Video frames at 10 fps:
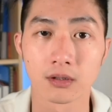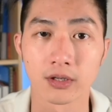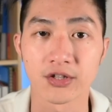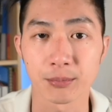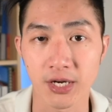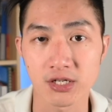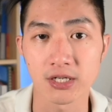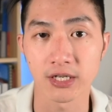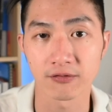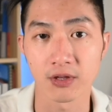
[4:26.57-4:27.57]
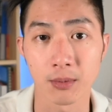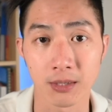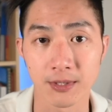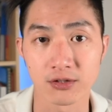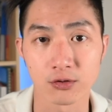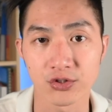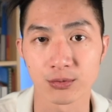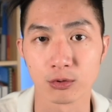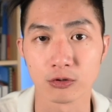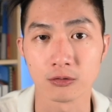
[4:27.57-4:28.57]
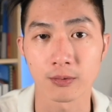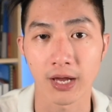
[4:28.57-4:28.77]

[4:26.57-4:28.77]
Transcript: especially if the baby is not small